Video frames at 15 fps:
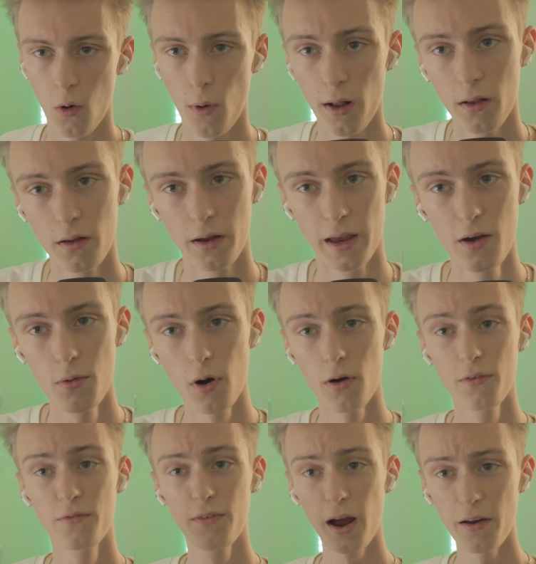Well, here are
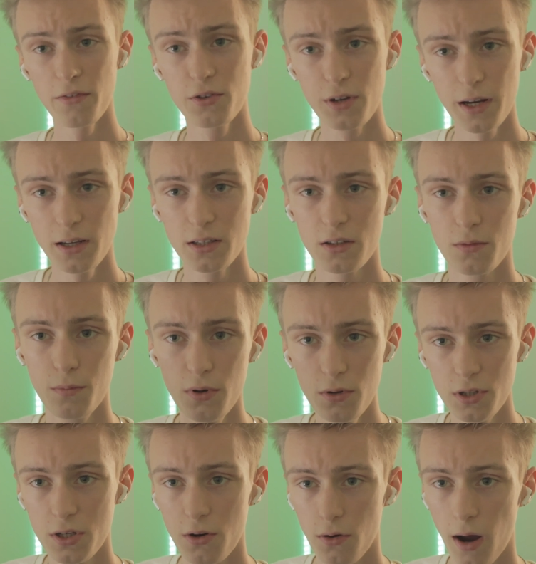5 tricks to
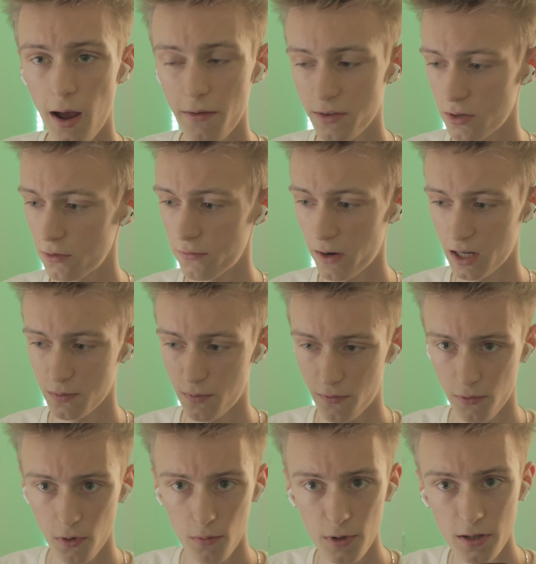boost your After Effects
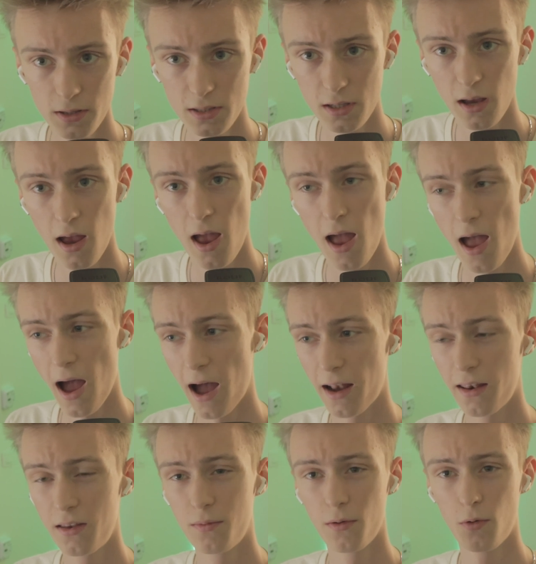performance,
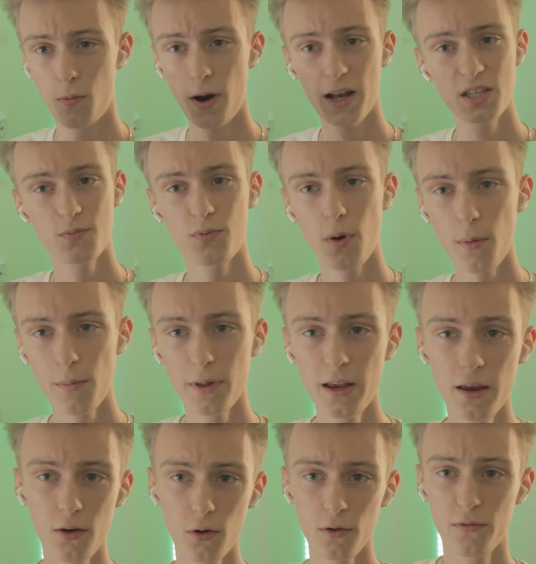and why it's probably
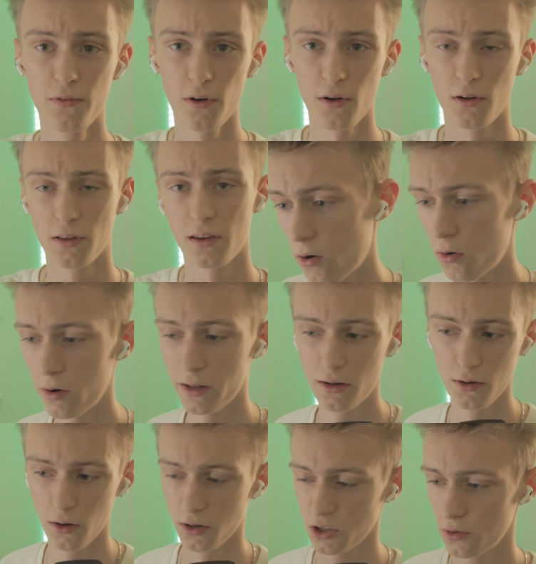your fault, or it
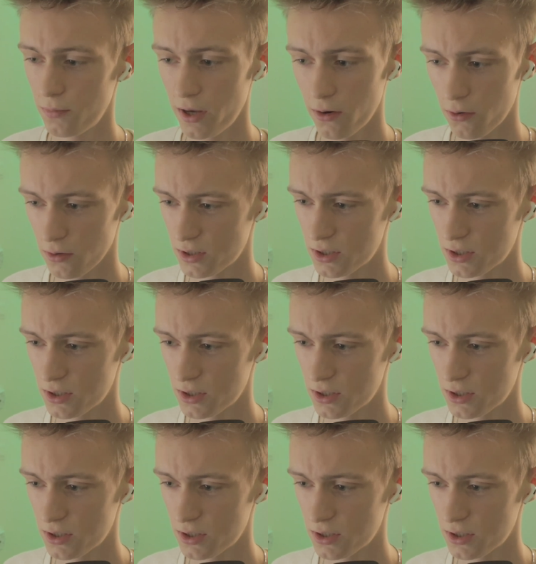could also be your